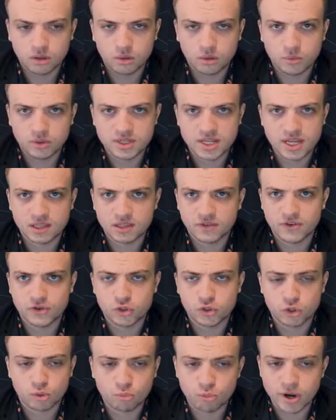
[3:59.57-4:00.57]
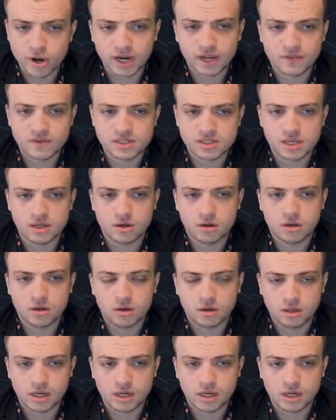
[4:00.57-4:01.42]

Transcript: We the advantage to break in the center,